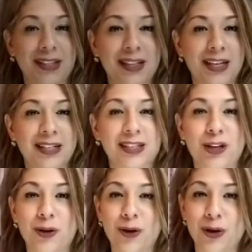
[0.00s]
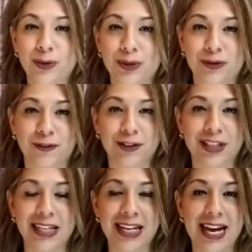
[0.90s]
Lusk, your host for
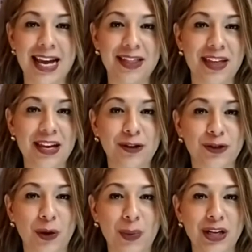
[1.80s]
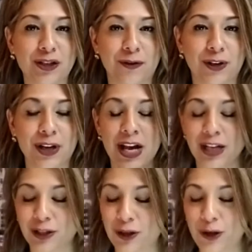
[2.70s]
today. Thank you so much for
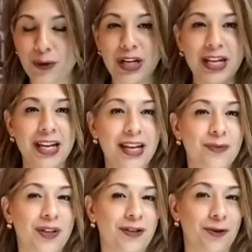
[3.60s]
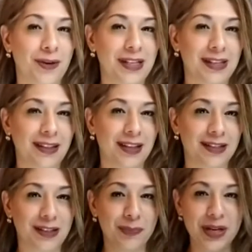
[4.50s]
tuning in with Teresa
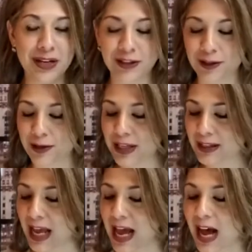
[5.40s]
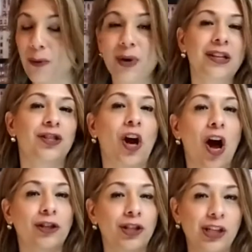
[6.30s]
Lusk Ministries. I want to
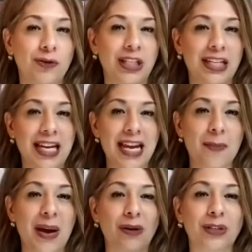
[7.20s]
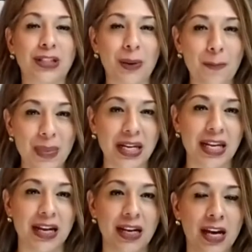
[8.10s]
talk to you today about
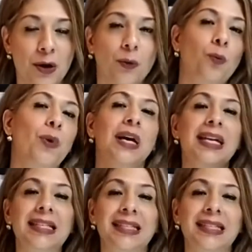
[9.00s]
dominion. What is